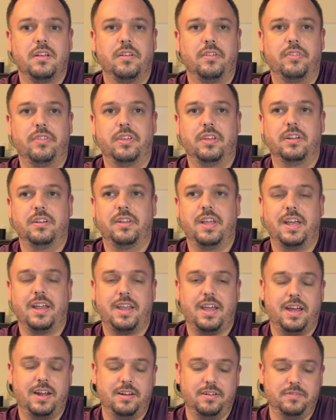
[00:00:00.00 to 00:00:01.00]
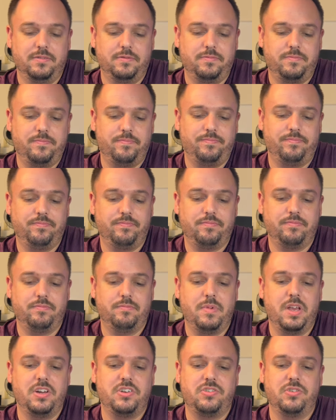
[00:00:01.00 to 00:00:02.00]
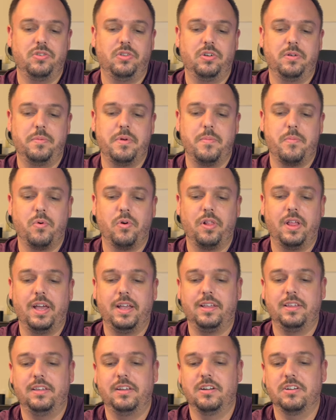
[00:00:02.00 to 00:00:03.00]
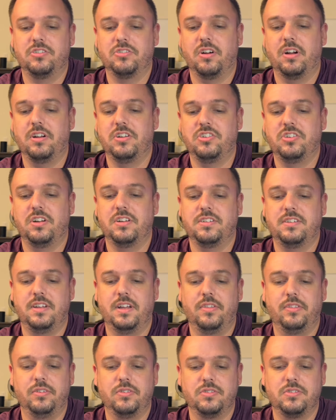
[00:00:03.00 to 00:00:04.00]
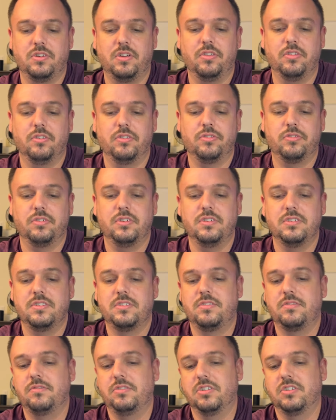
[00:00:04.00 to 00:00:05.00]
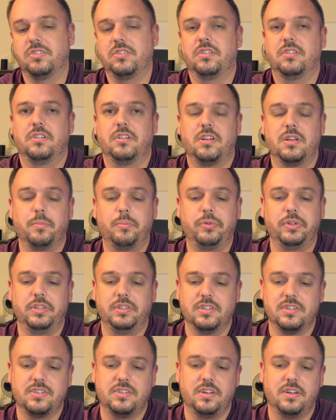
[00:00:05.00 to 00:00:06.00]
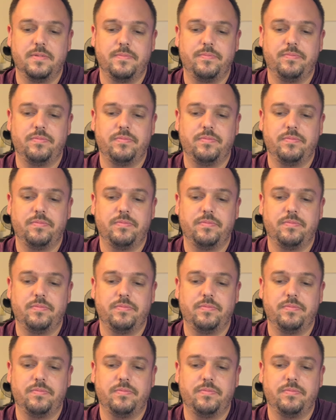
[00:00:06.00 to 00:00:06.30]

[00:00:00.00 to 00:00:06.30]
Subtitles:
then that kind of makes you a little bit more likely to try to chase down those other 3s just to complete the set.